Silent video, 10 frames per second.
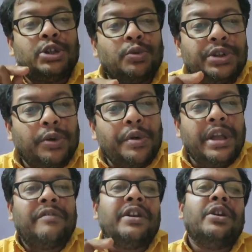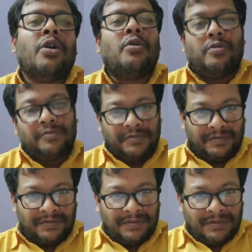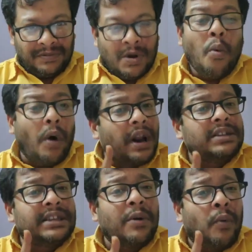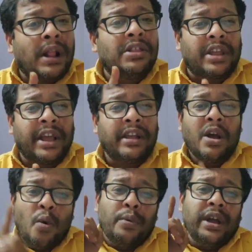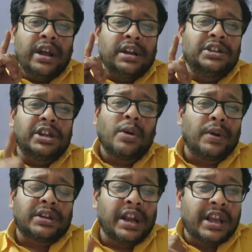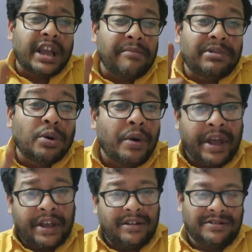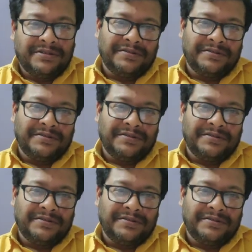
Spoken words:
Do you even know what is that one thing we continuously keep doing?